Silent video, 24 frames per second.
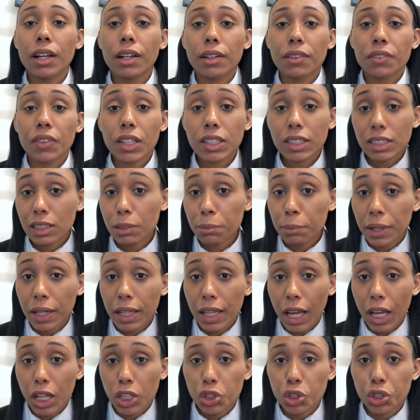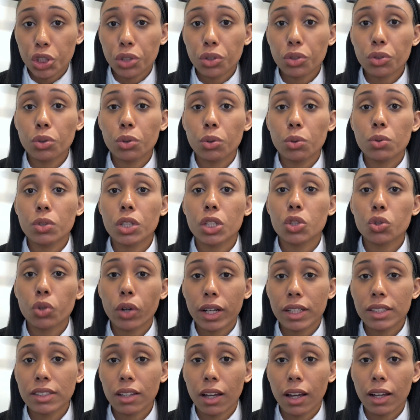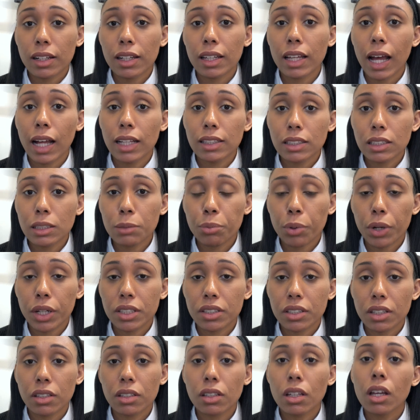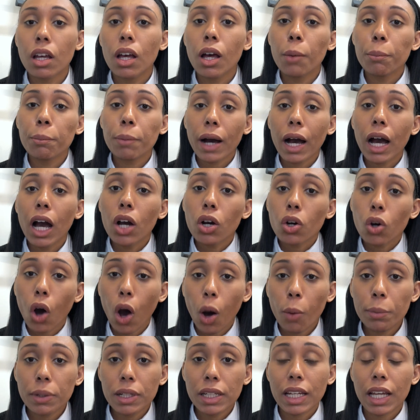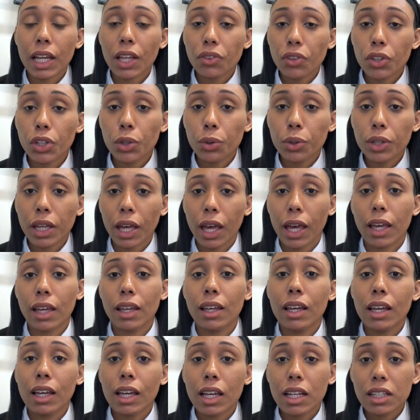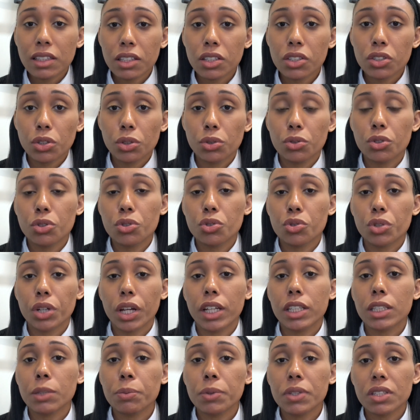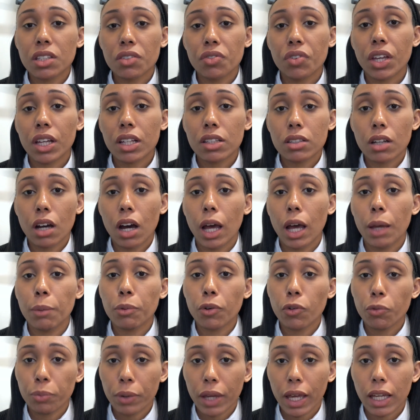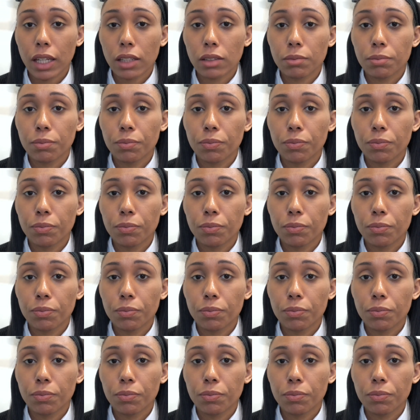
This is a medication called a tricyclic antidepressant, but commonly in the UK, it is used to treat a specific type of pain.